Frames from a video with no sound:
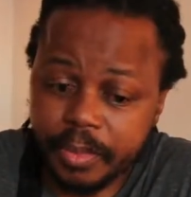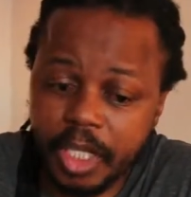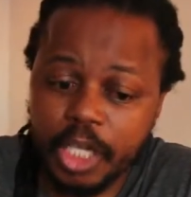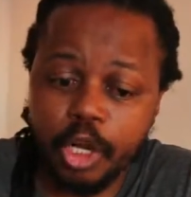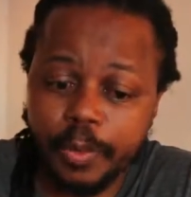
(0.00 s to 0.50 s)

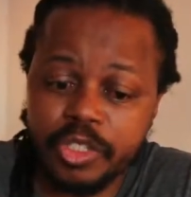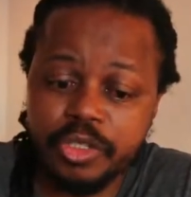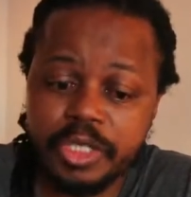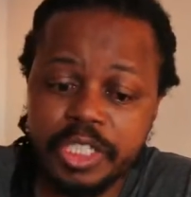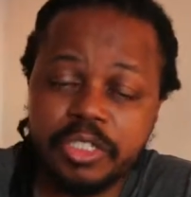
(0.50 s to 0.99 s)
an
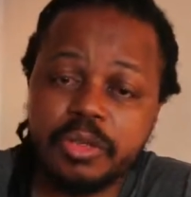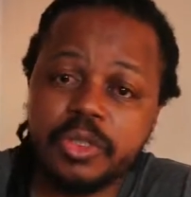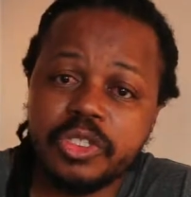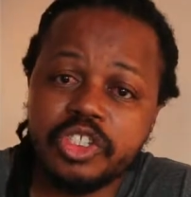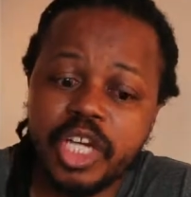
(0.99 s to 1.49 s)
opportunity to
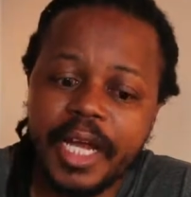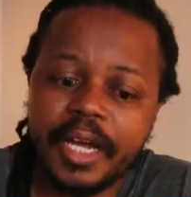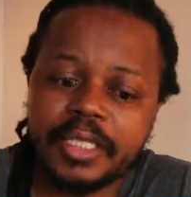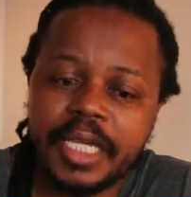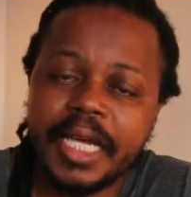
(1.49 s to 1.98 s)
also try
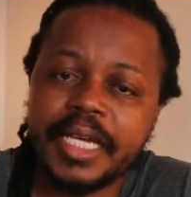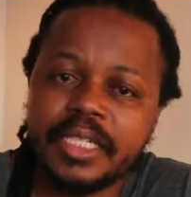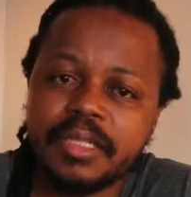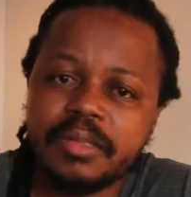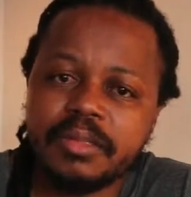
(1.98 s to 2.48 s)
out,
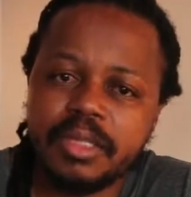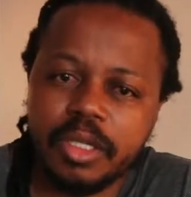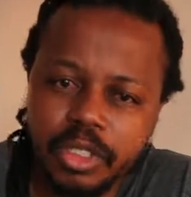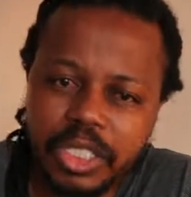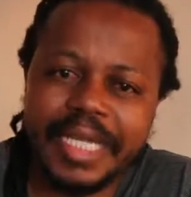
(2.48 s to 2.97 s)

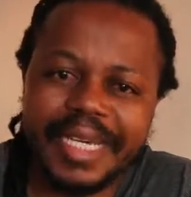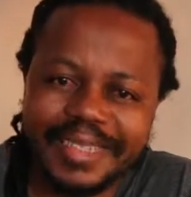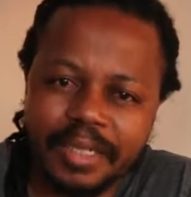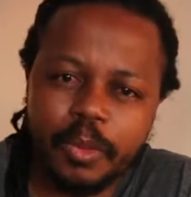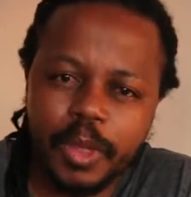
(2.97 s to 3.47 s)

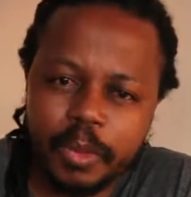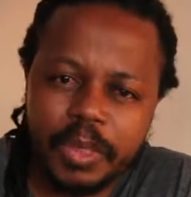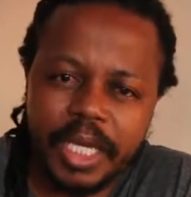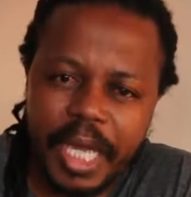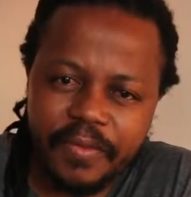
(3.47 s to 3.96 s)

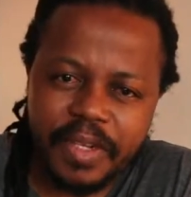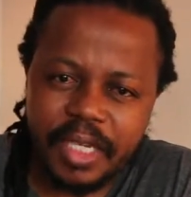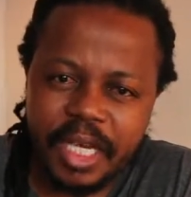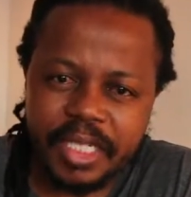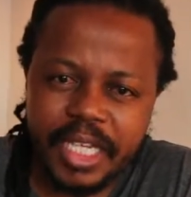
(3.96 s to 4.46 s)
they gave
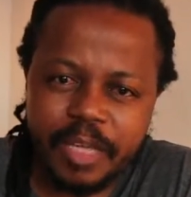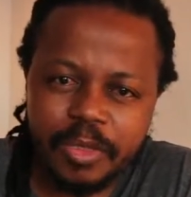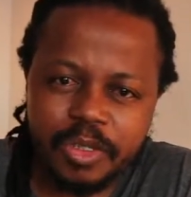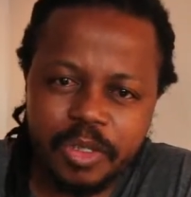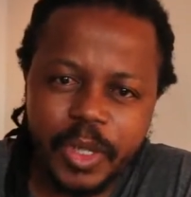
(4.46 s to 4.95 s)
a
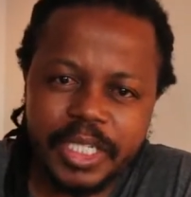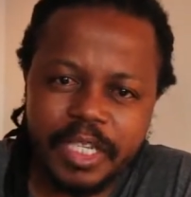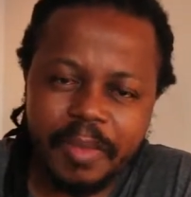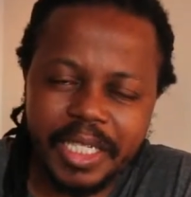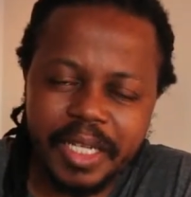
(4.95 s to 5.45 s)
debut to
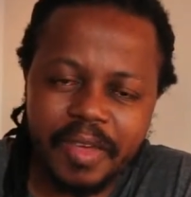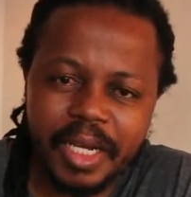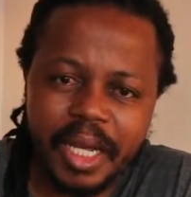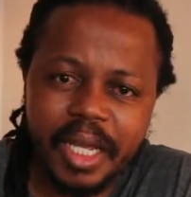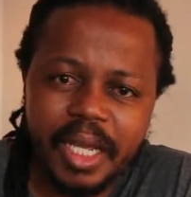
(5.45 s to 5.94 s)
Wesley
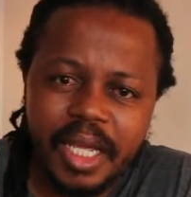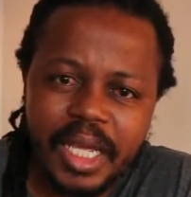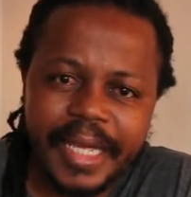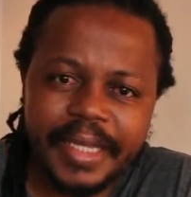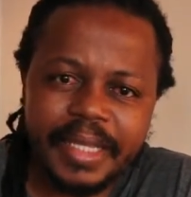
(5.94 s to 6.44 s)
Madevere
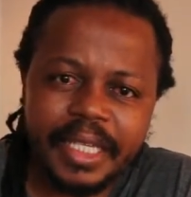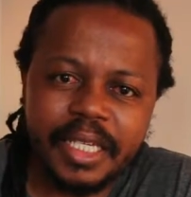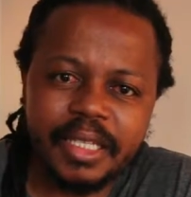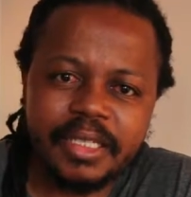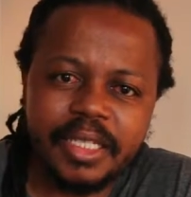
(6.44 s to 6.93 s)
in
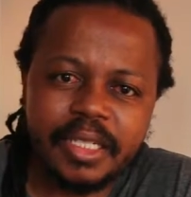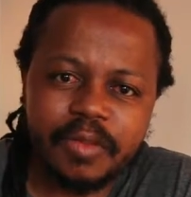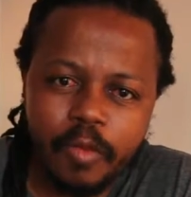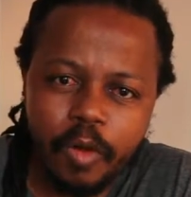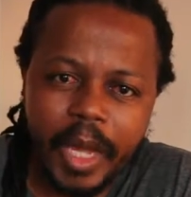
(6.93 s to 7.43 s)
the test
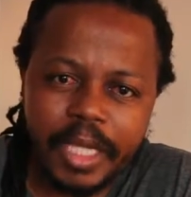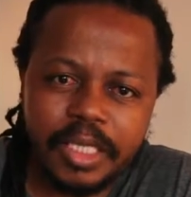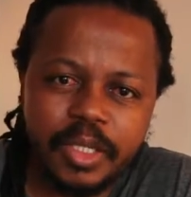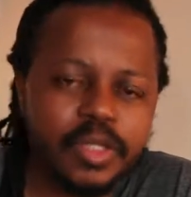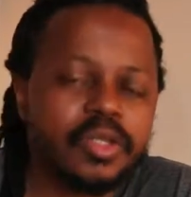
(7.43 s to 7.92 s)
format,
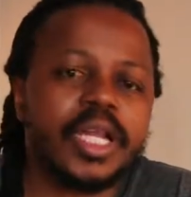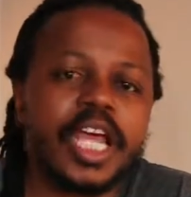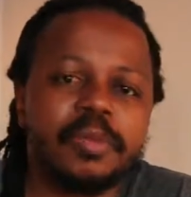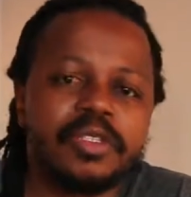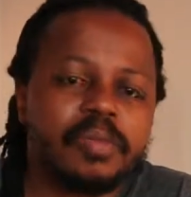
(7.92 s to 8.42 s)
and he was not
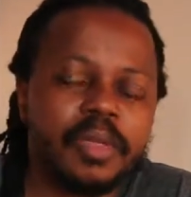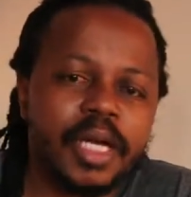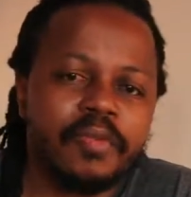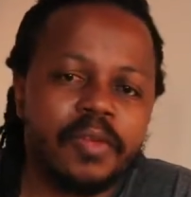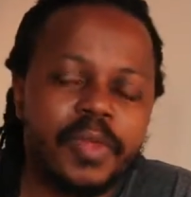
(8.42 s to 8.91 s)
able to
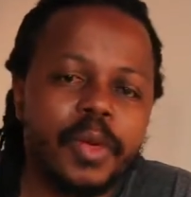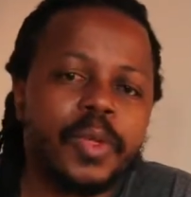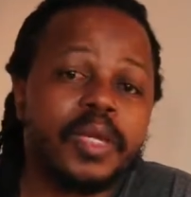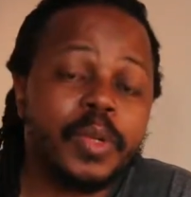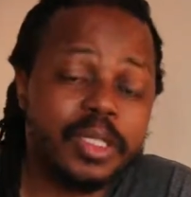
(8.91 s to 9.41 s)
pick up from there
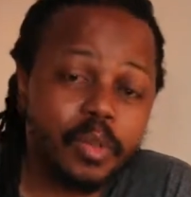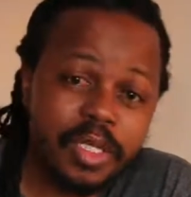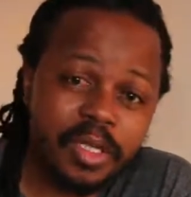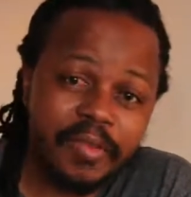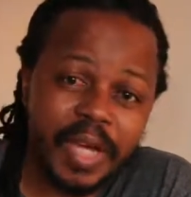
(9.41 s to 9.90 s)
when he went away
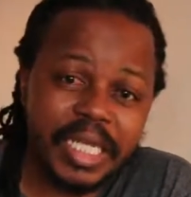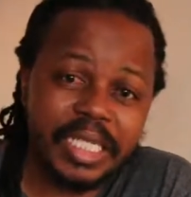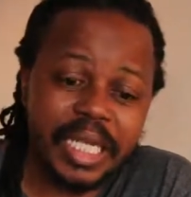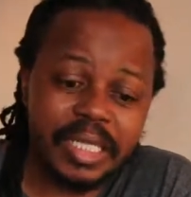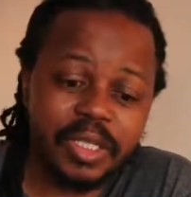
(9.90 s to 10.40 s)
to
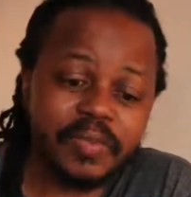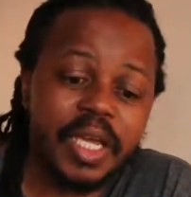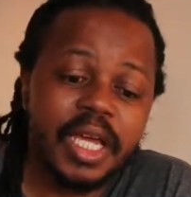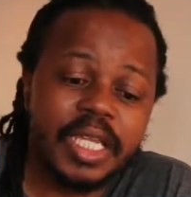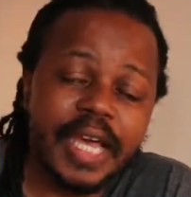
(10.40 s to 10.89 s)
Afghanistan. So
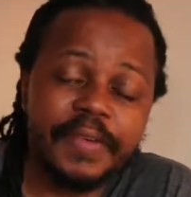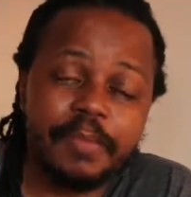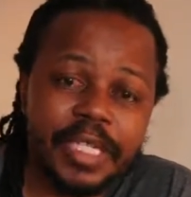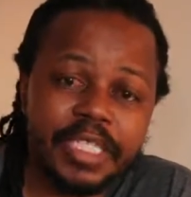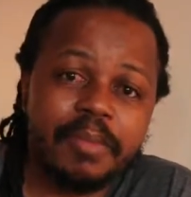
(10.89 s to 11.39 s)
they
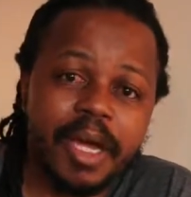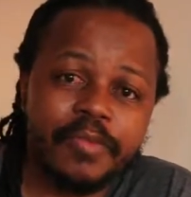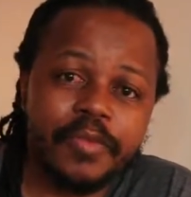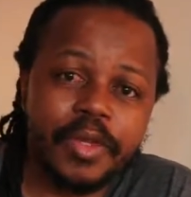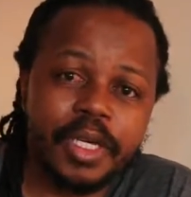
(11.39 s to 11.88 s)
haven't picked him
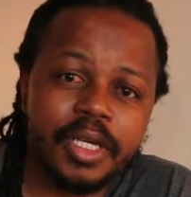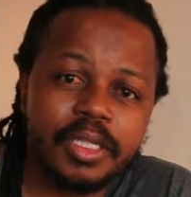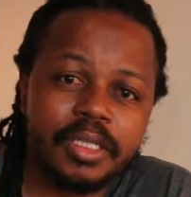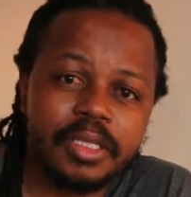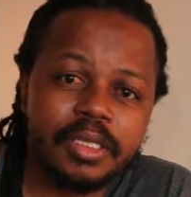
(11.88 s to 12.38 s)
up for
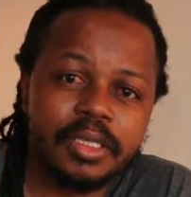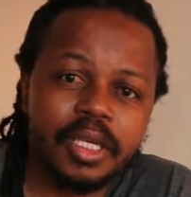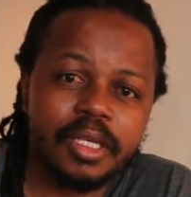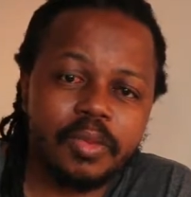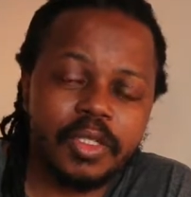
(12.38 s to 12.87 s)

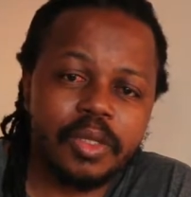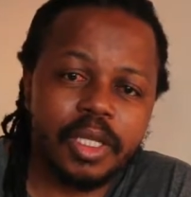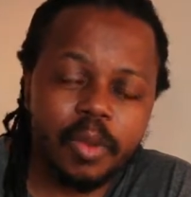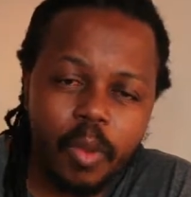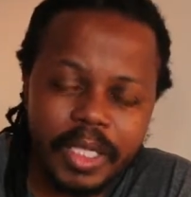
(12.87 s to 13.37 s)

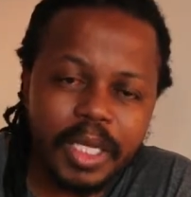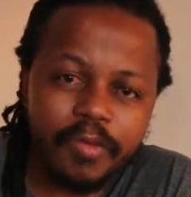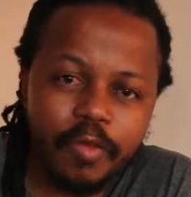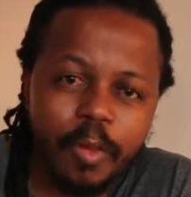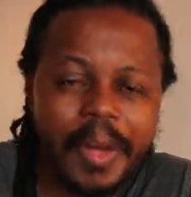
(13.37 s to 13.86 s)
the one-day
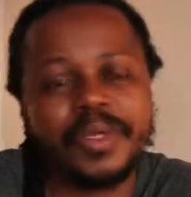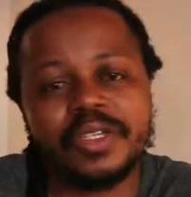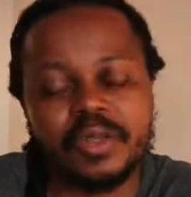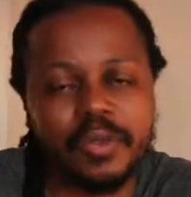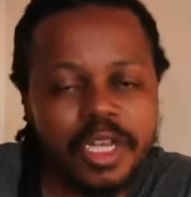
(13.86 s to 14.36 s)
format,
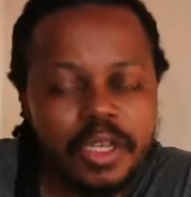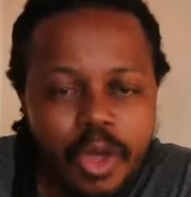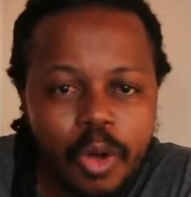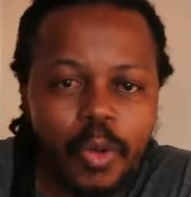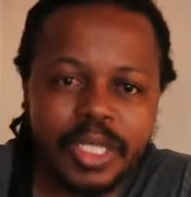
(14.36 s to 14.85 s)
because they already
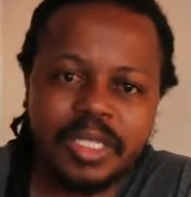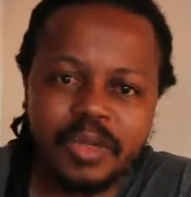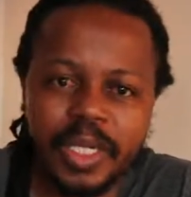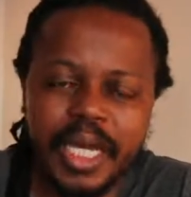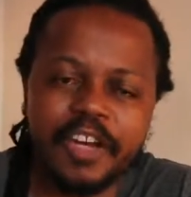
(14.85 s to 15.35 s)
know what
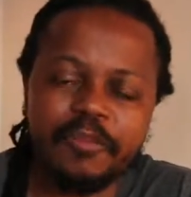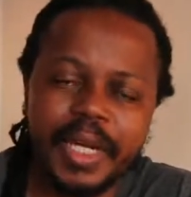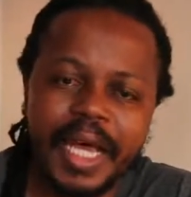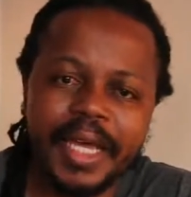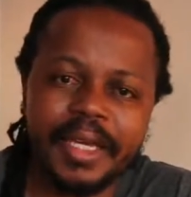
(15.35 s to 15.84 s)
kind of
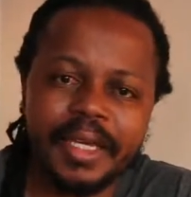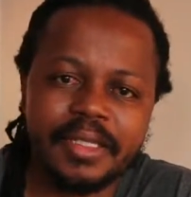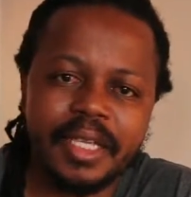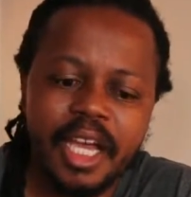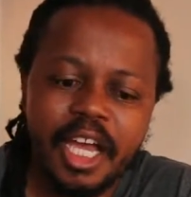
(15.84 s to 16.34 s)
player he
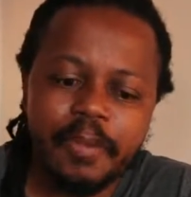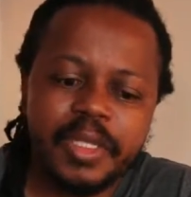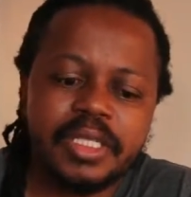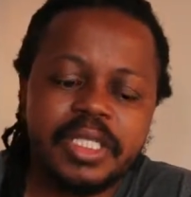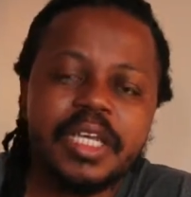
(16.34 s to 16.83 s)
is.
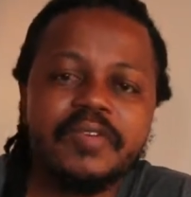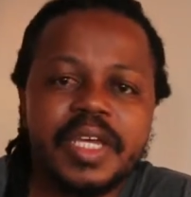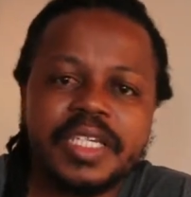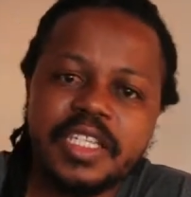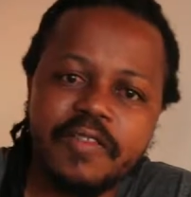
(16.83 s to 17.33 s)
But to see if he
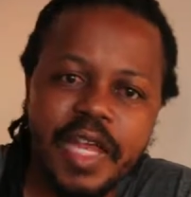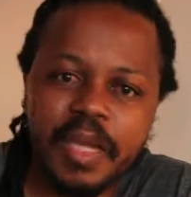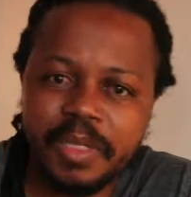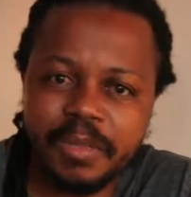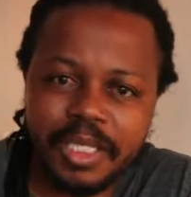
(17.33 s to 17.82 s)
can
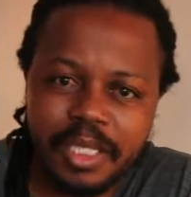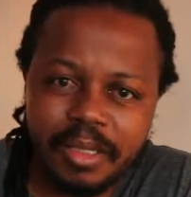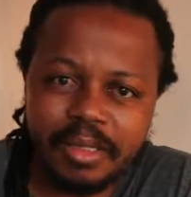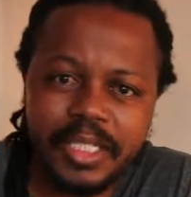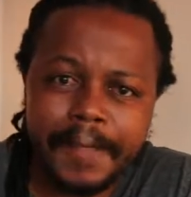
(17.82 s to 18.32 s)
develop some
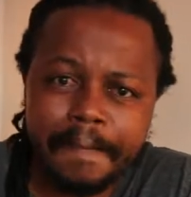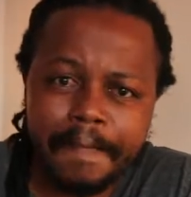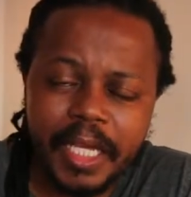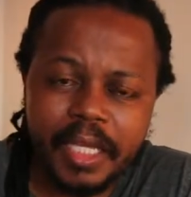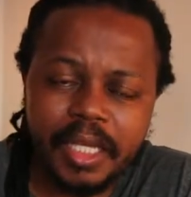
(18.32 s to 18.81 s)
skills
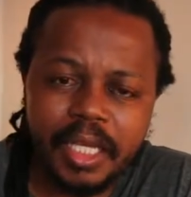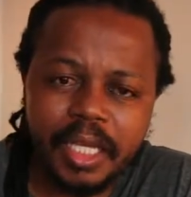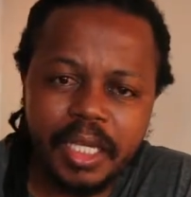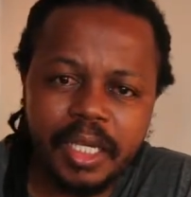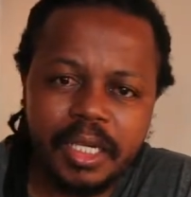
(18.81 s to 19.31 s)
in
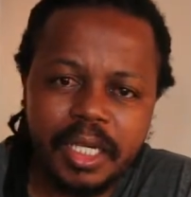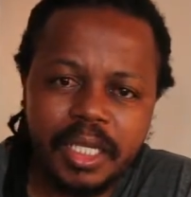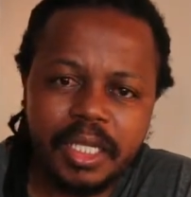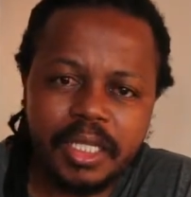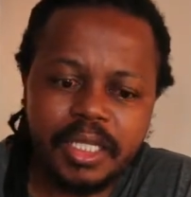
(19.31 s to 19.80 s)
the
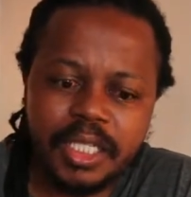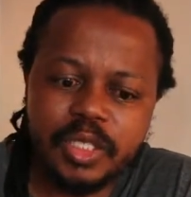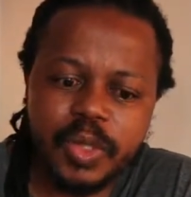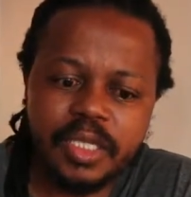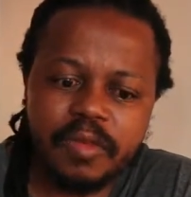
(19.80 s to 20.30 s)

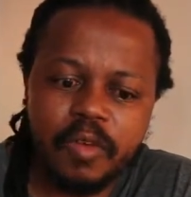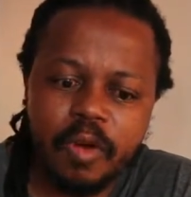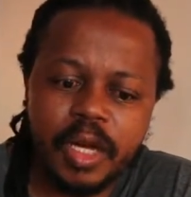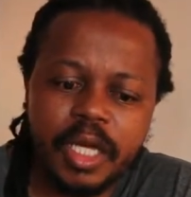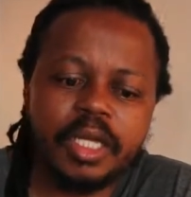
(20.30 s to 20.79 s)
T20
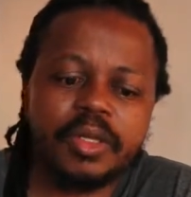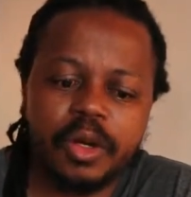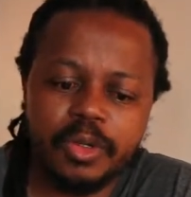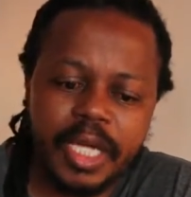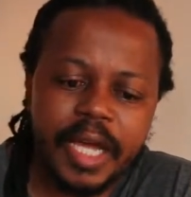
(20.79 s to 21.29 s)
form, in the
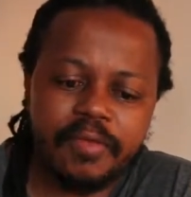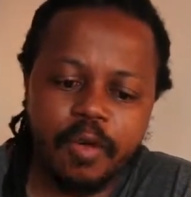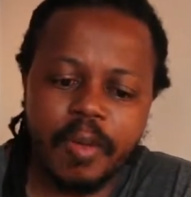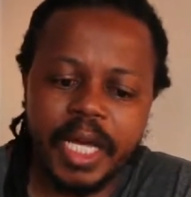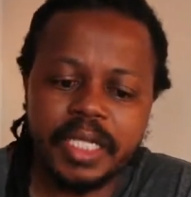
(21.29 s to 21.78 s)
ODI
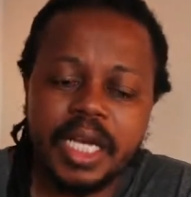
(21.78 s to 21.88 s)
format.